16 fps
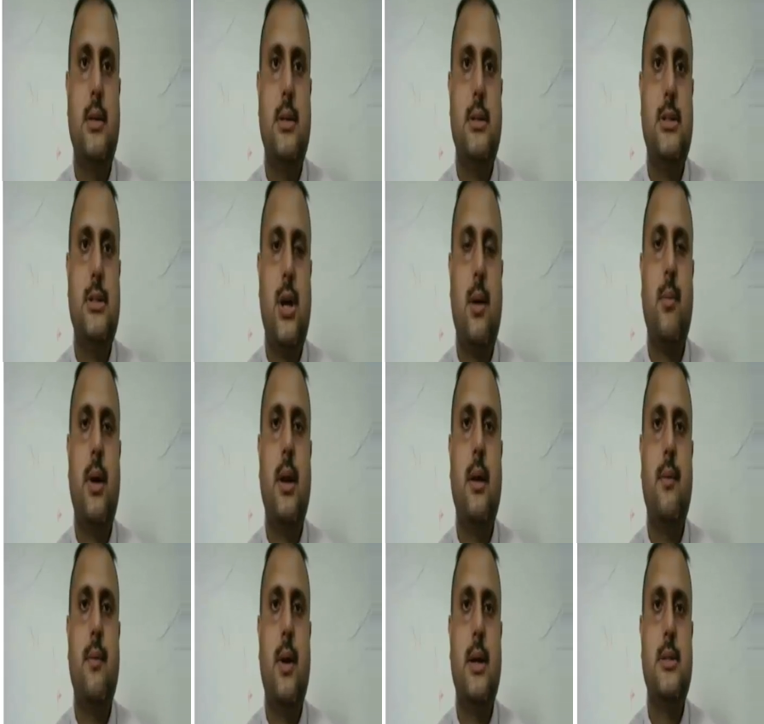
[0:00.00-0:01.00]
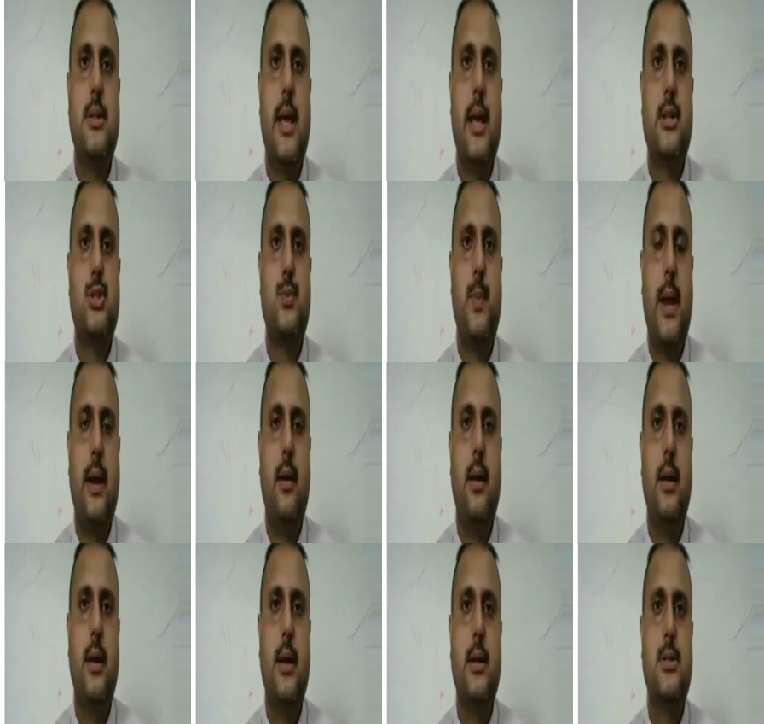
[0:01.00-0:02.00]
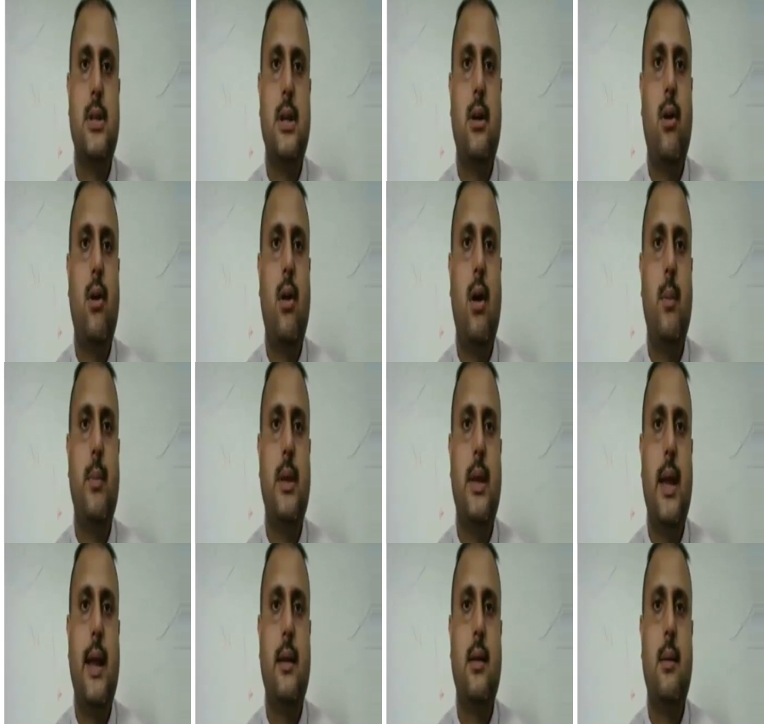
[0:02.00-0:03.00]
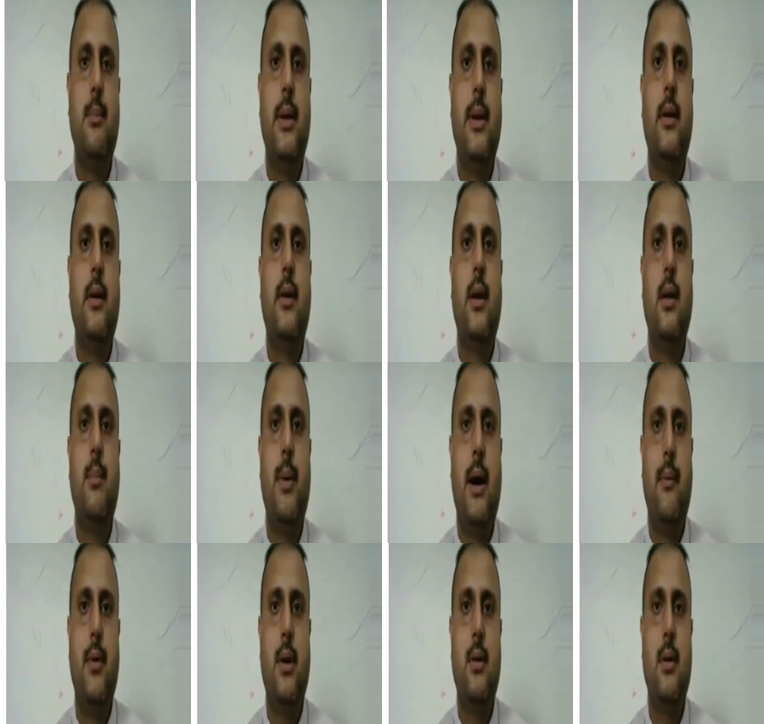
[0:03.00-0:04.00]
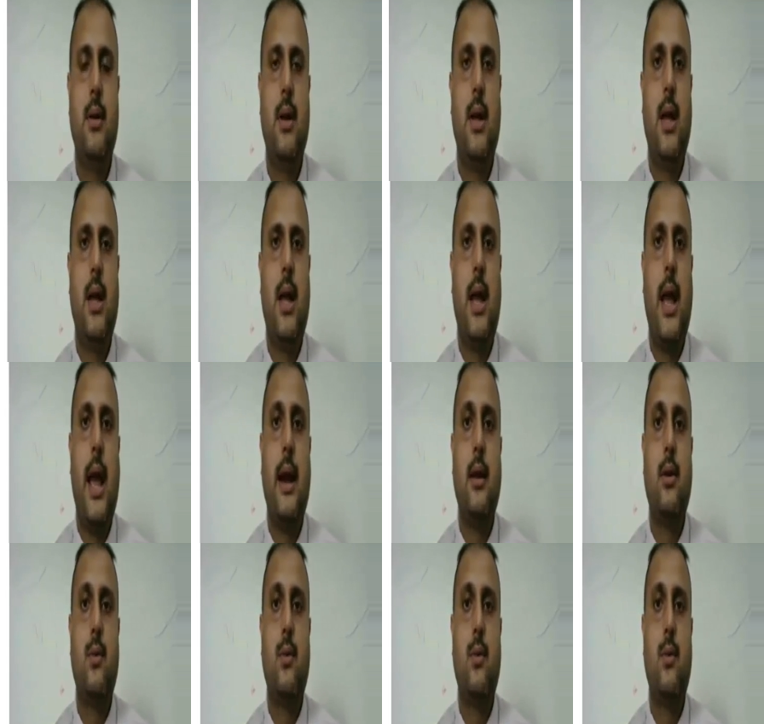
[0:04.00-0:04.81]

Germany was expanding its economy and the military power, and